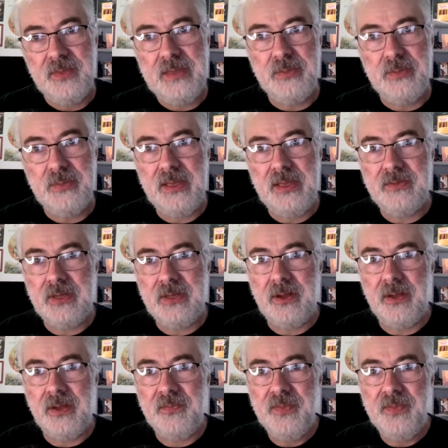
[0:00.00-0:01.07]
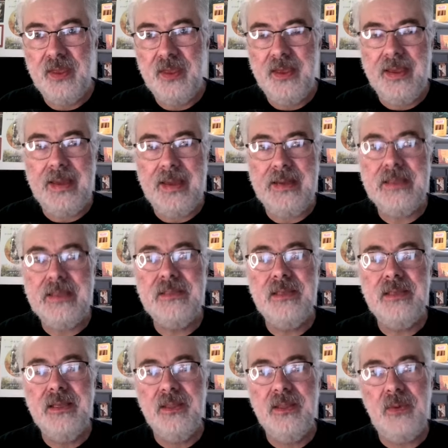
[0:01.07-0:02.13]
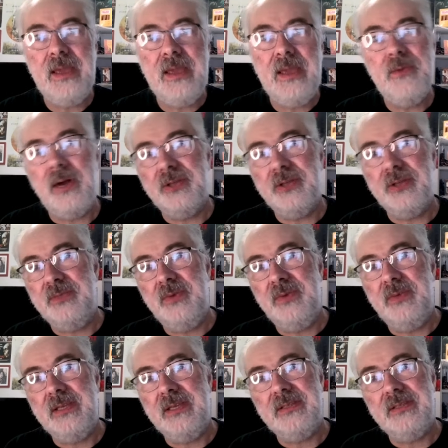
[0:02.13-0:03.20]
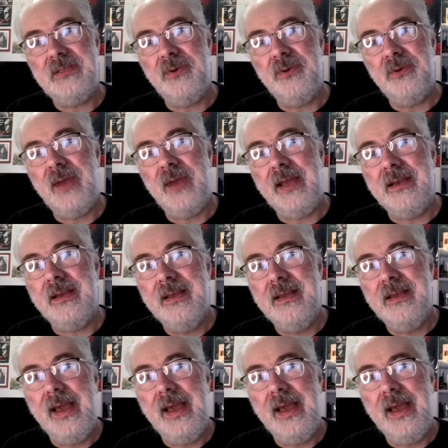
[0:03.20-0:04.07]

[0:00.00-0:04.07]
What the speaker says: He believes it all, and the way he walks through this movie is so great.